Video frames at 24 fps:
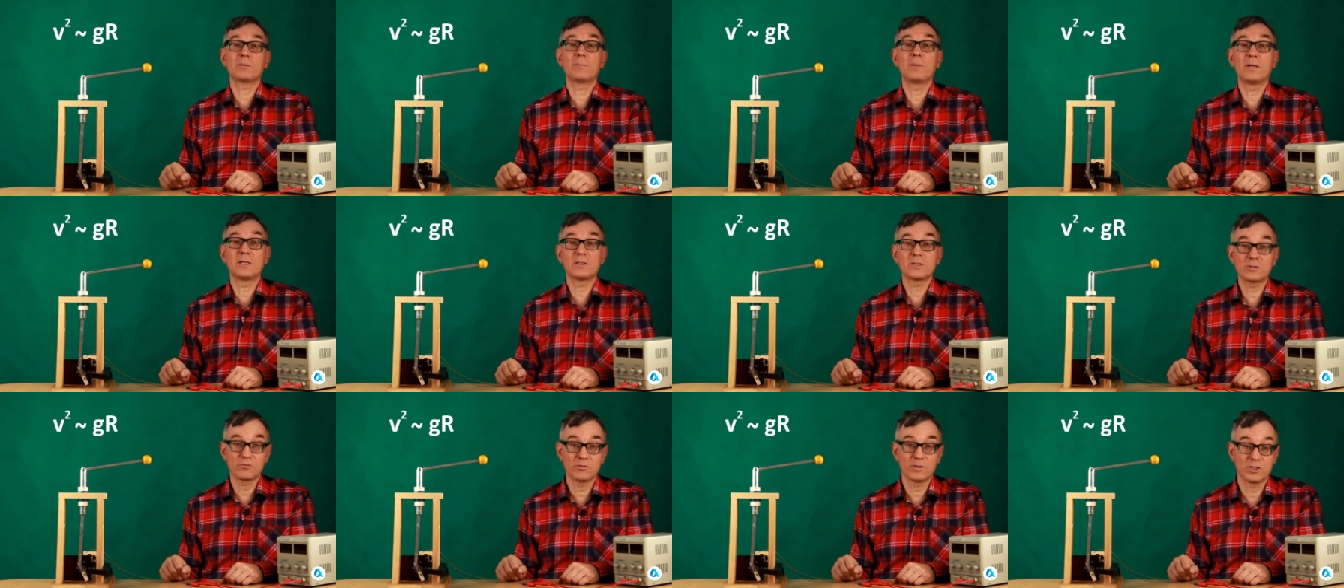be
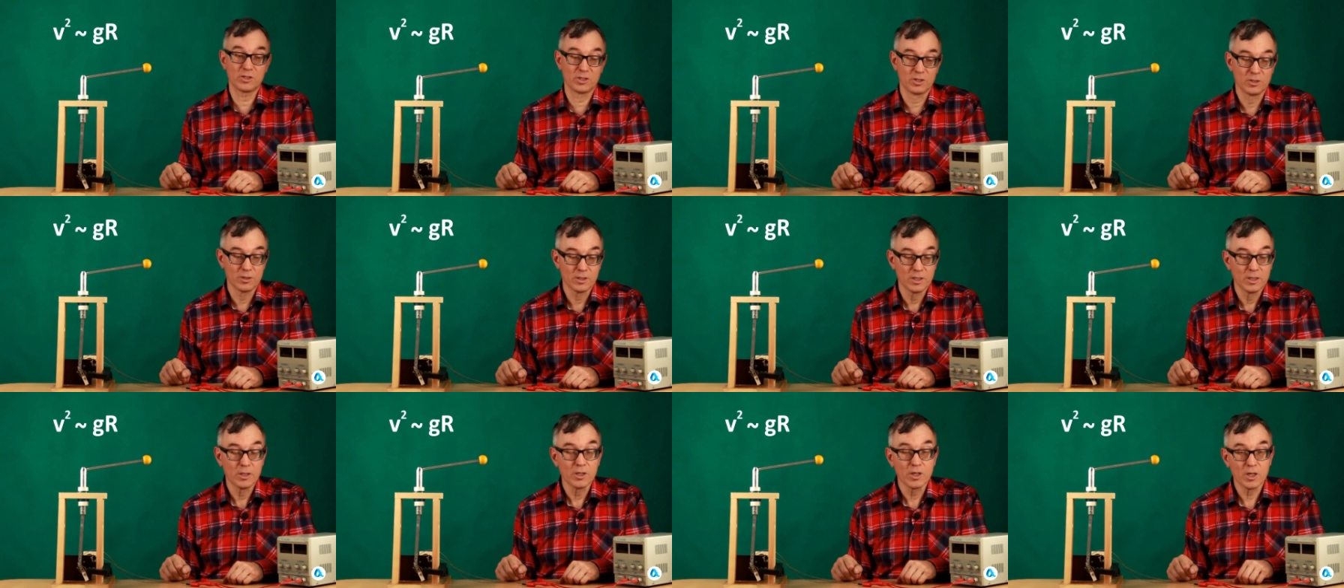
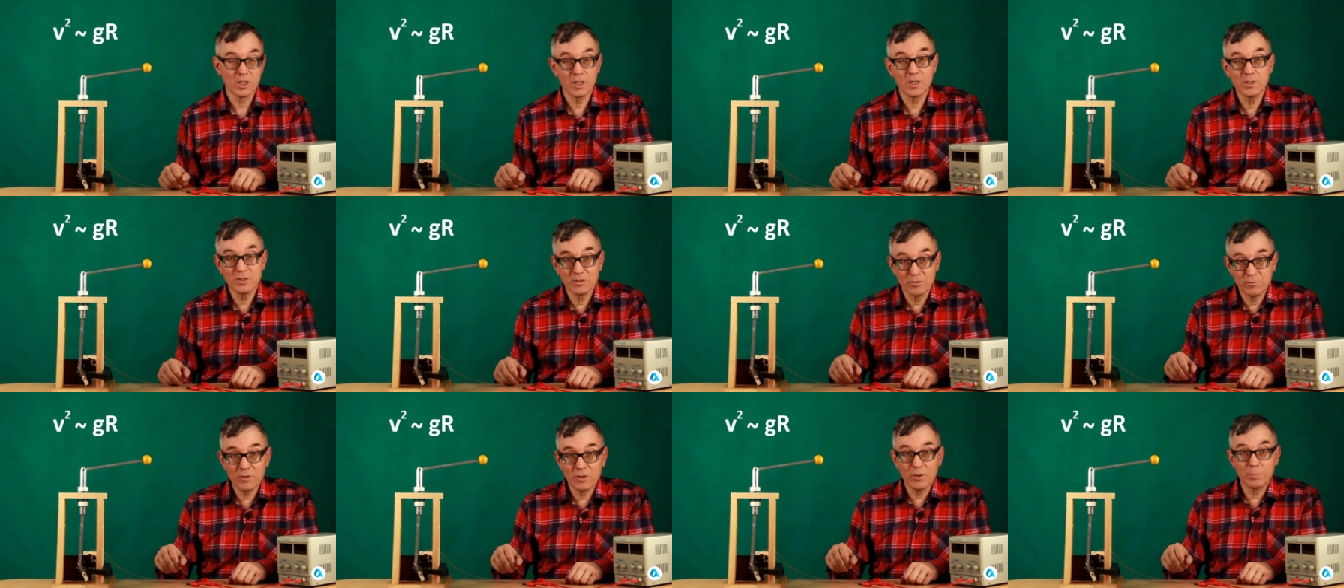sufficiently
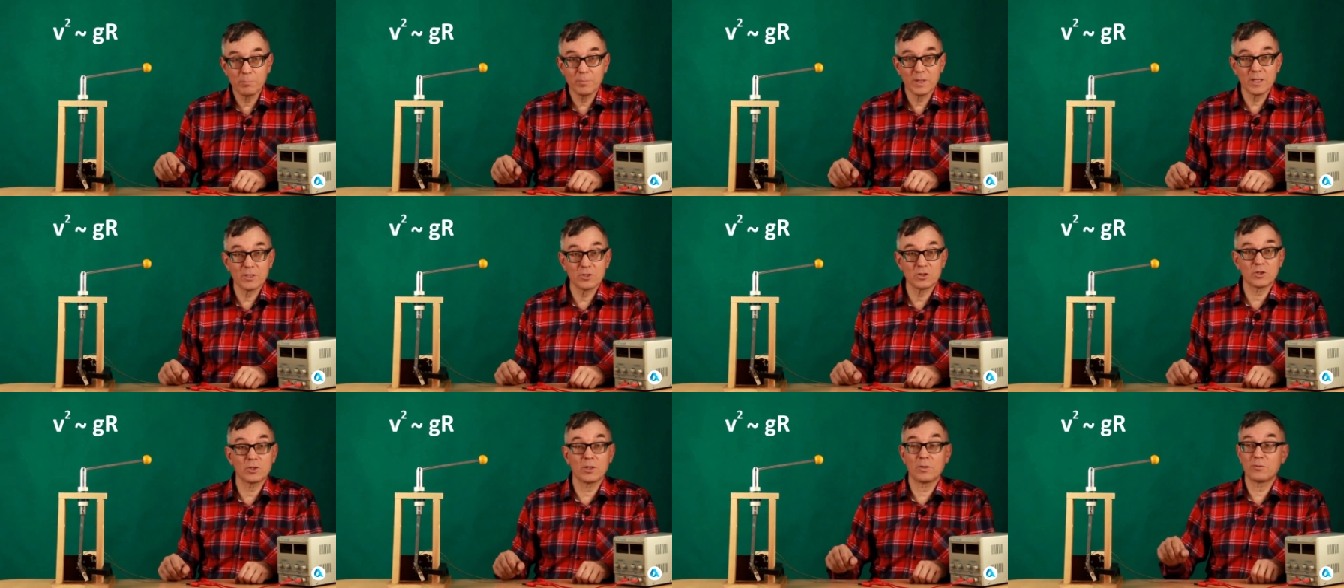large for the
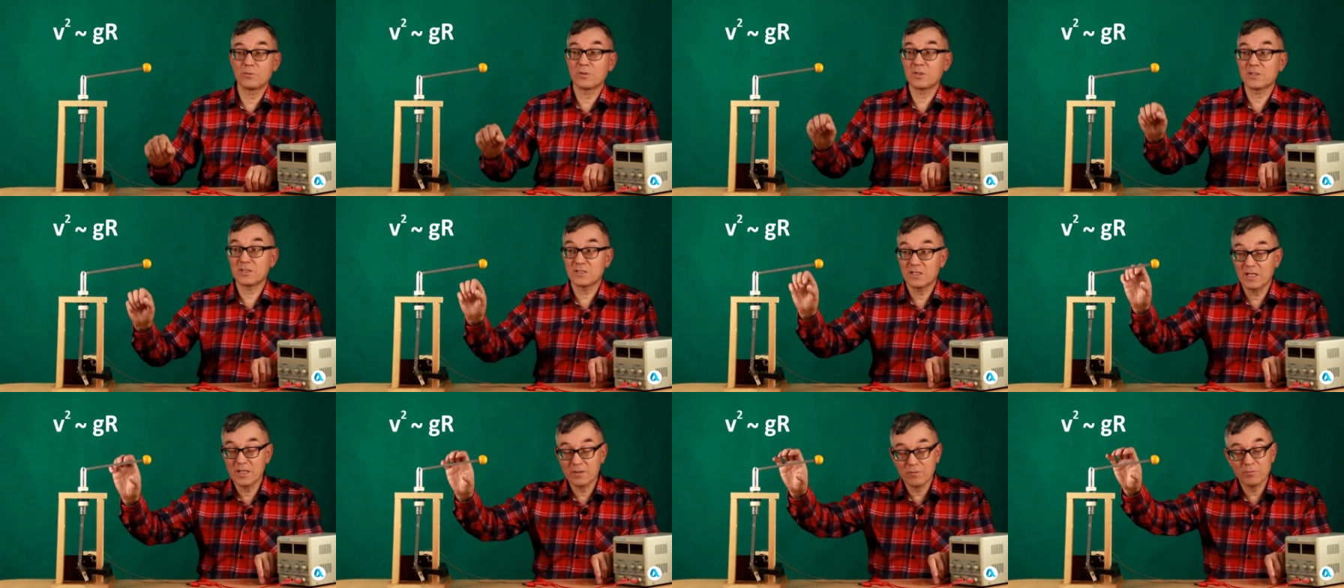pendulum to
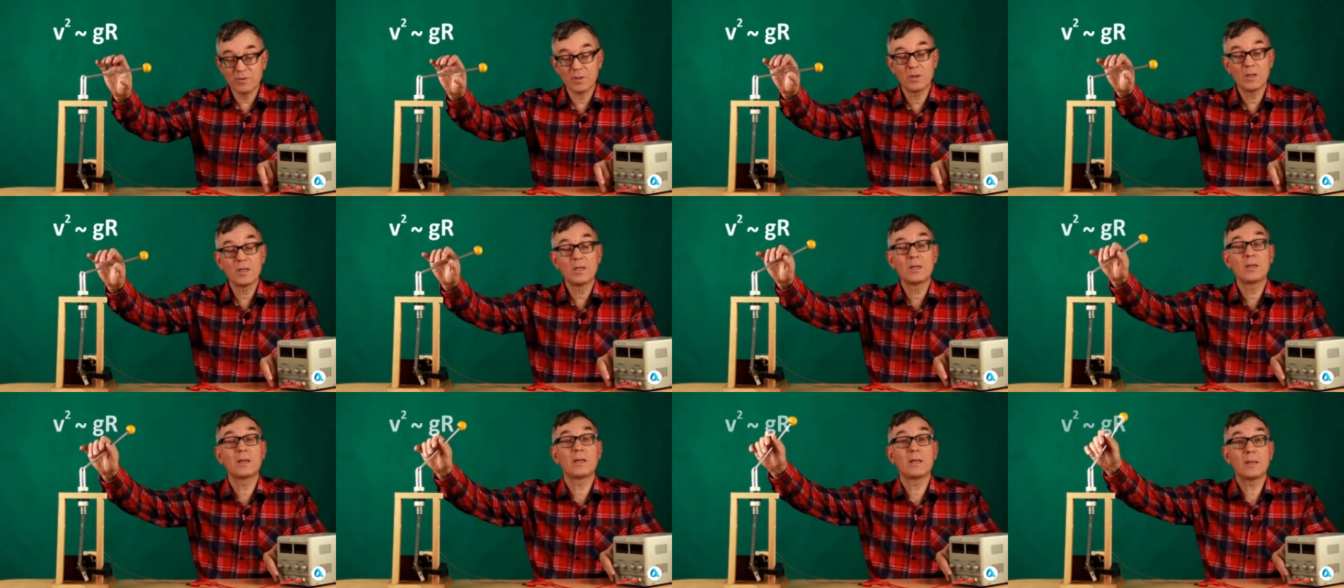stand
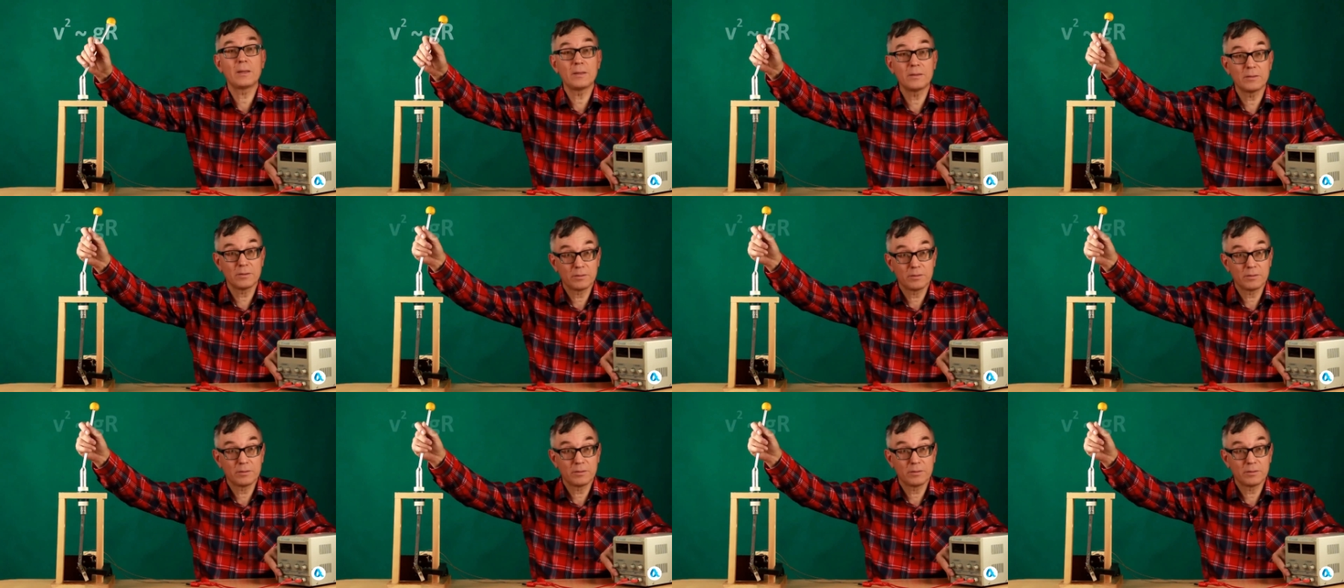vertically,